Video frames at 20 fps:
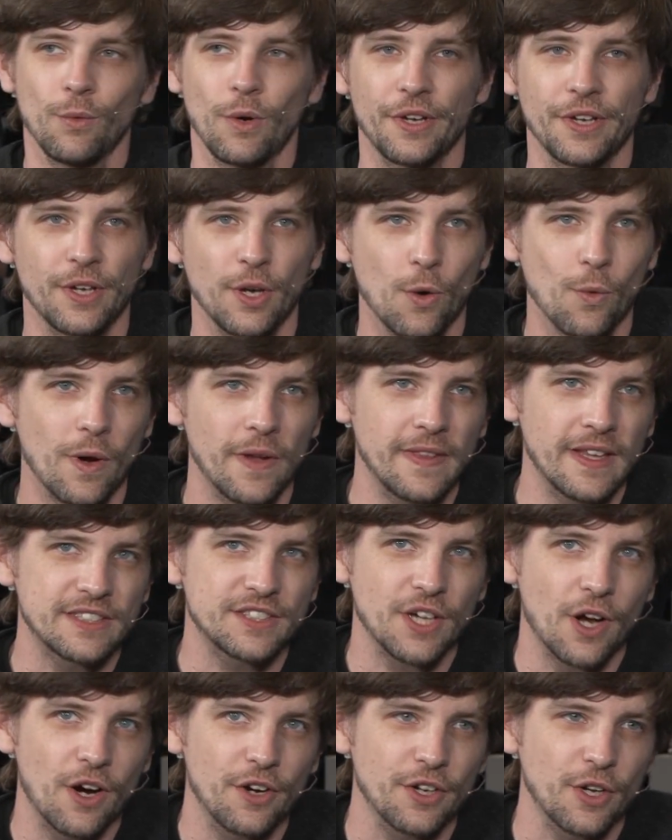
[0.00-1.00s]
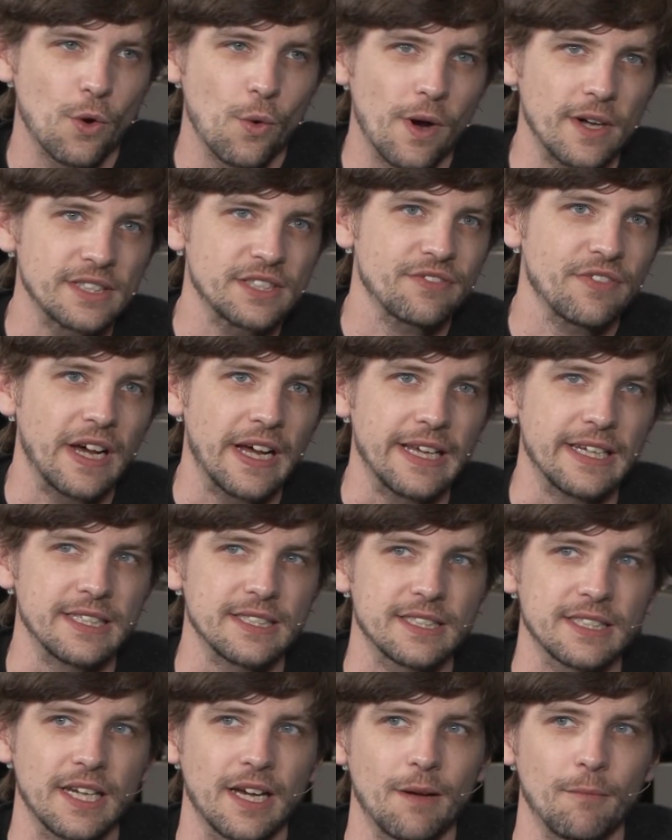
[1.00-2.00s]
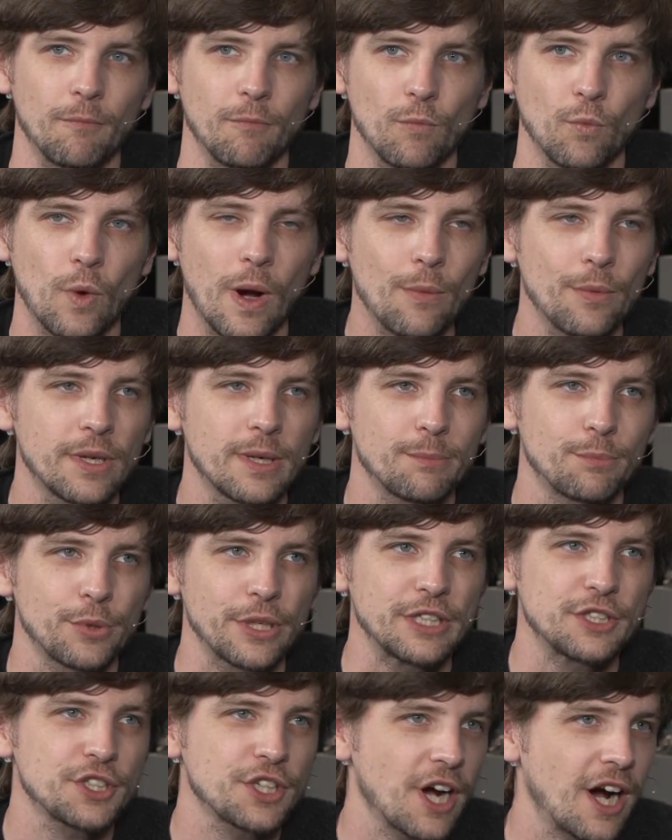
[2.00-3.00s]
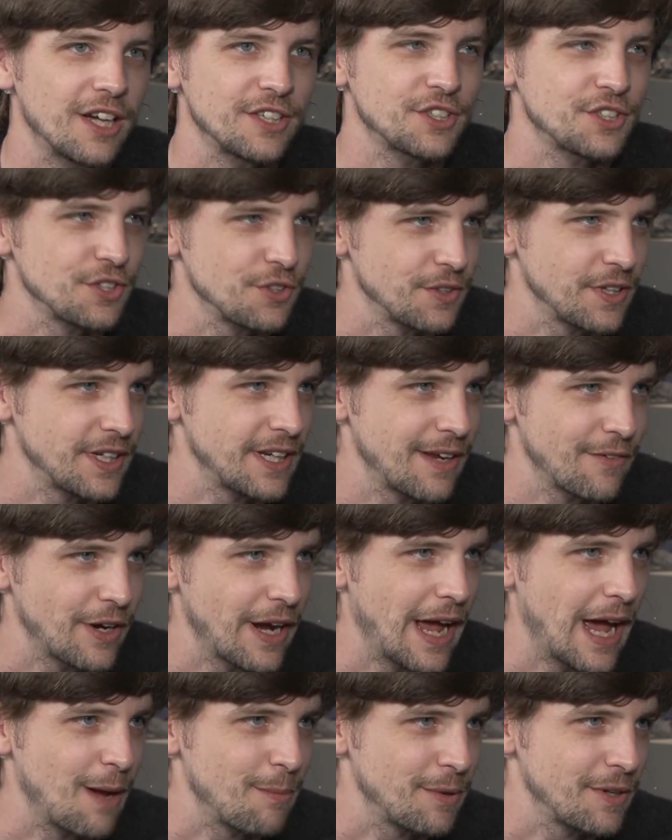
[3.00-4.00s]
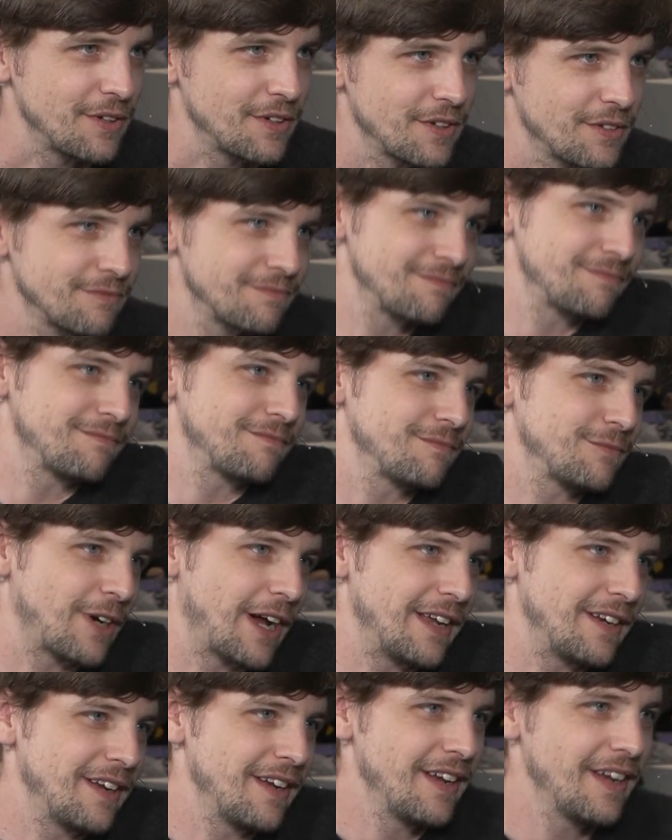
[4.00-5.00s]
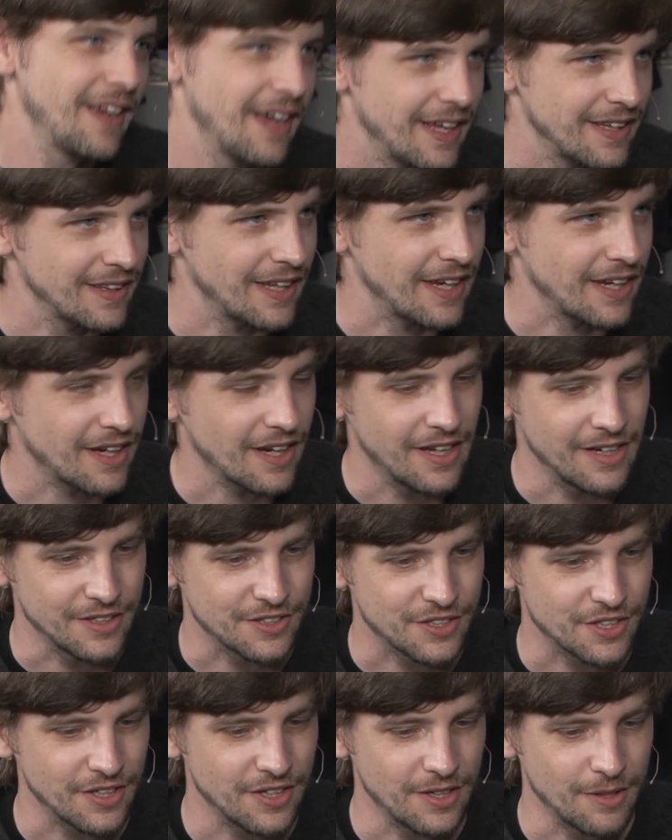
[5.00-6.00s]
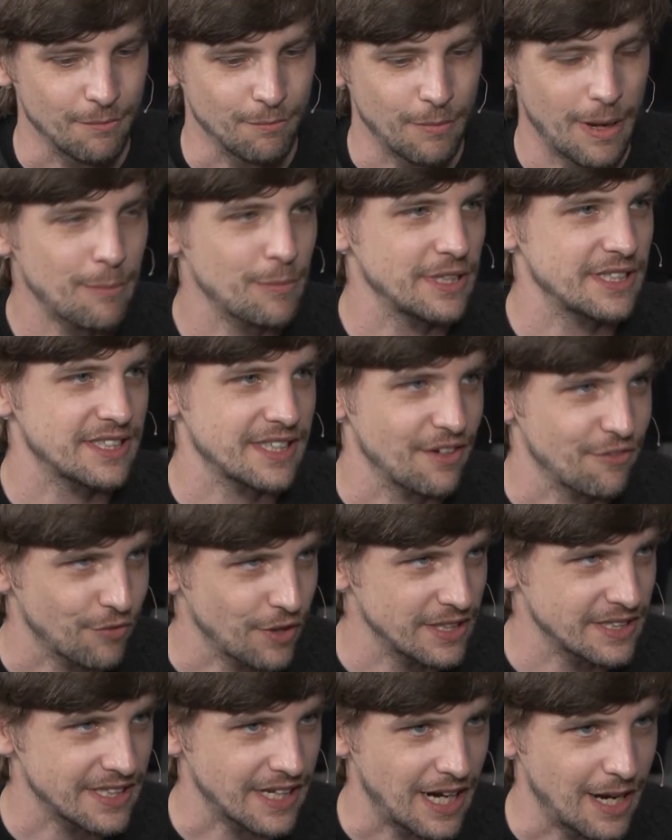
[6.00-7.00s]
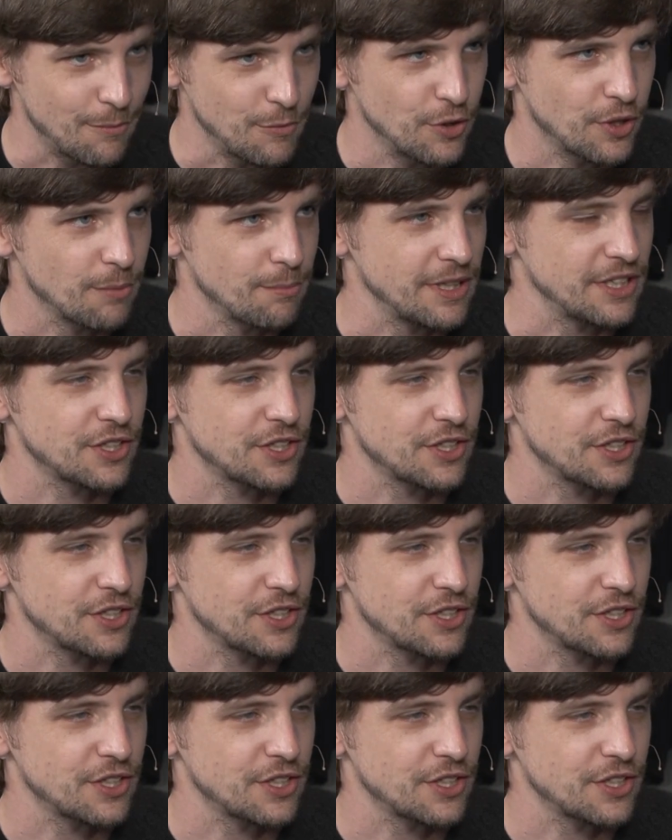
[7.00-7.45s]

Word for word: Well, you know, one that's hard to quantify is um, what would a breach cost you that never happened? right? And like in a, in a, memory safe runtime, you can be